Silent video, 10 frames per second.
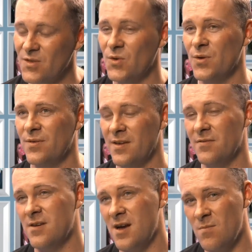So
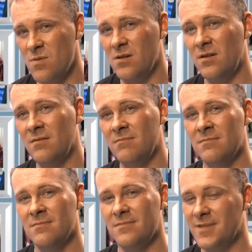Tevin Campbell,
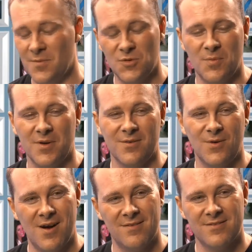name dropping.
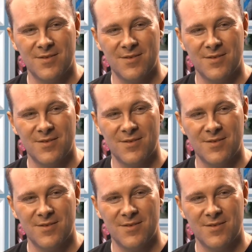Wow.